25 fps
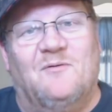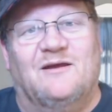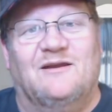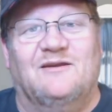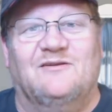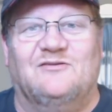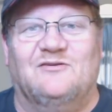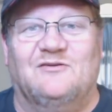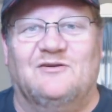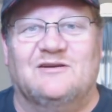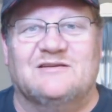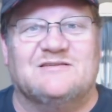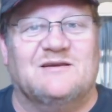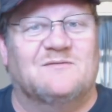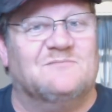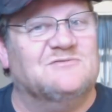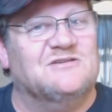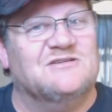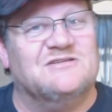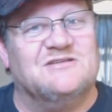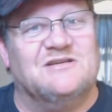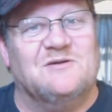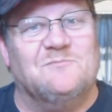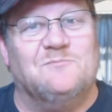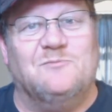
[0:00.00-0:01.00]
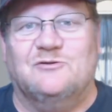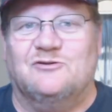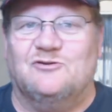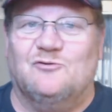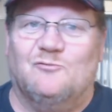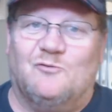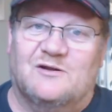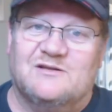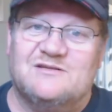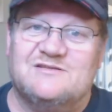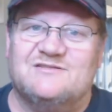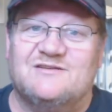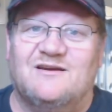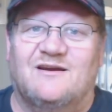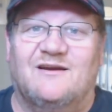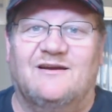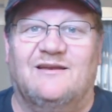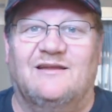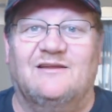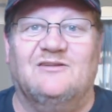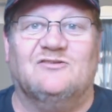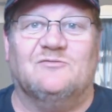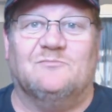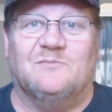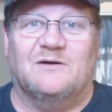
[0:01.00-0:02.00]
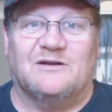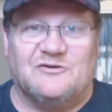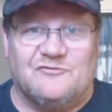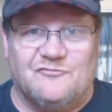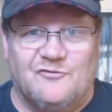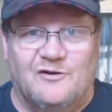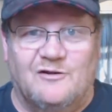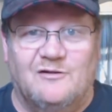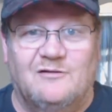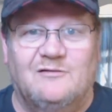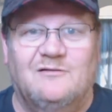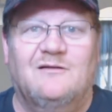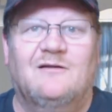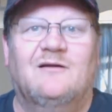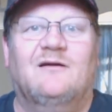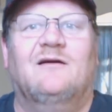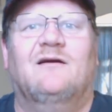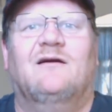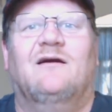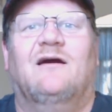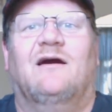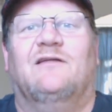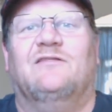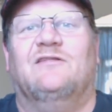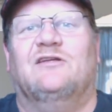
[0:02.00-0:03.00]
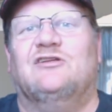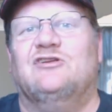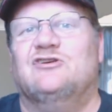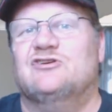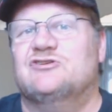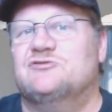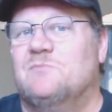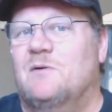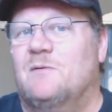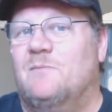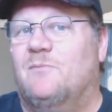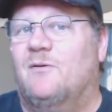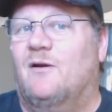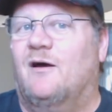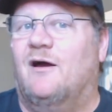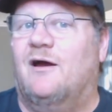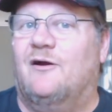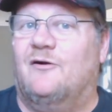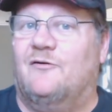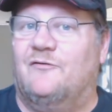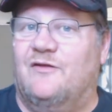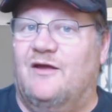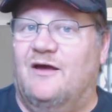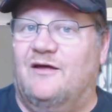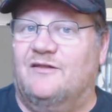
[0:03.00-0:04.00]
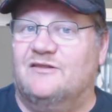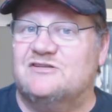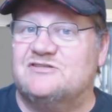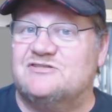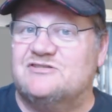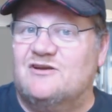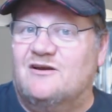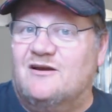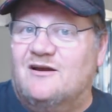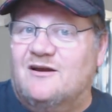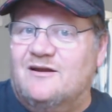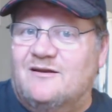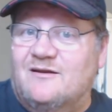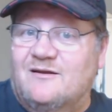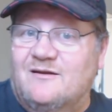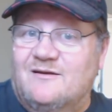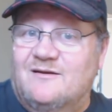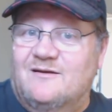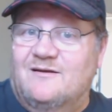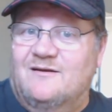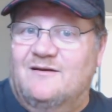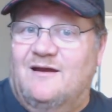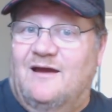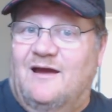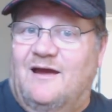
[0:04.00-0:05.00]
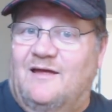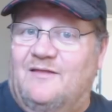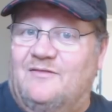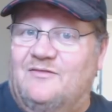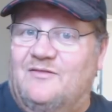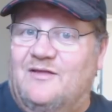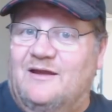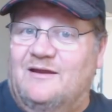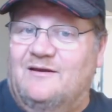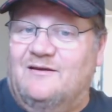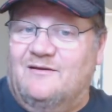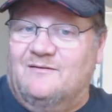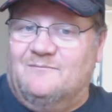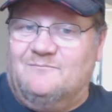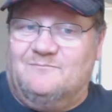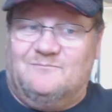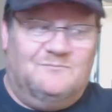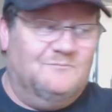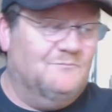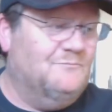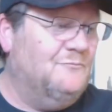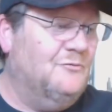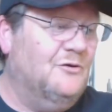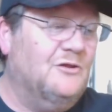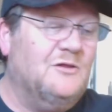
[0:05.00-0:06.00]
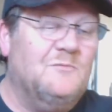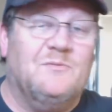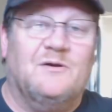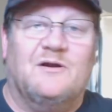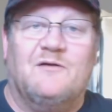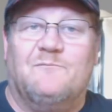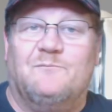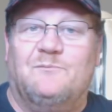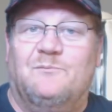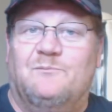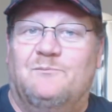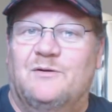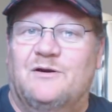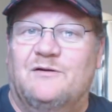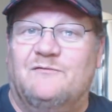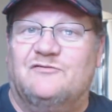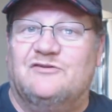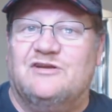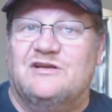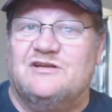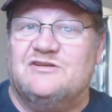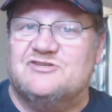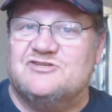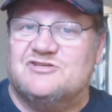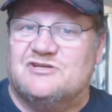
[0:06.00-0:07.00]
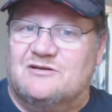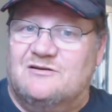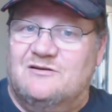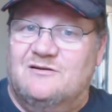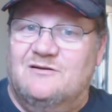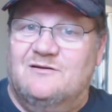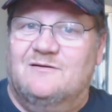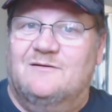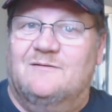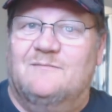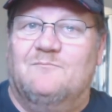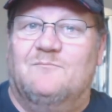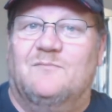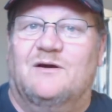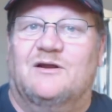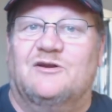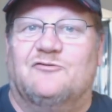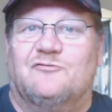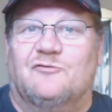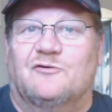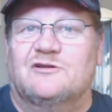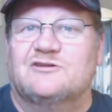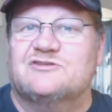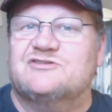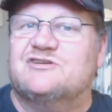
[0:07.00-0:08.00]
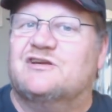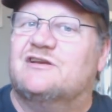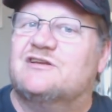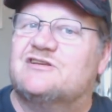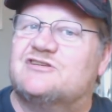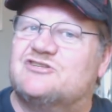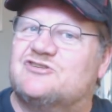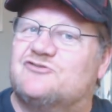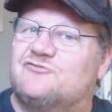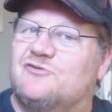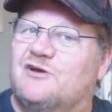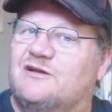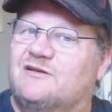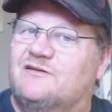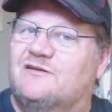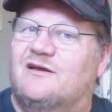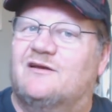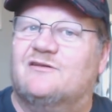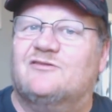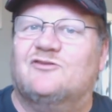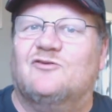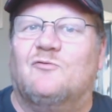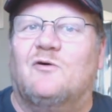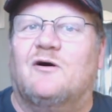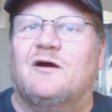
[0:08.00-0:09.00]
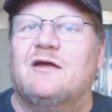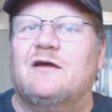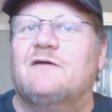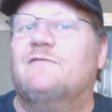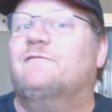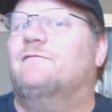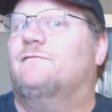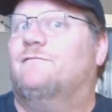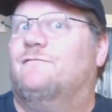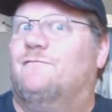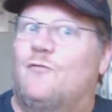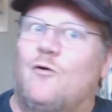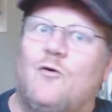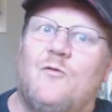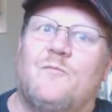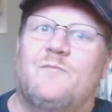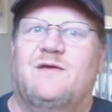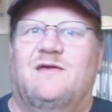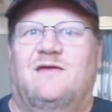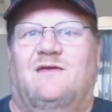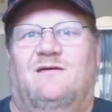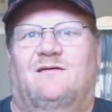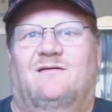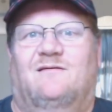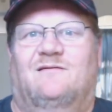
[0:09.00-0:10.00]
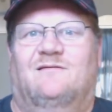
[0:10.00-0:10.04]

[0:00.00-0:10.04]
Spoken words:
going to do is I'm just going to put the one side into my drill and then use my plier on the other side, and then with a bit of tension my drill is going to straighten out the wire for me.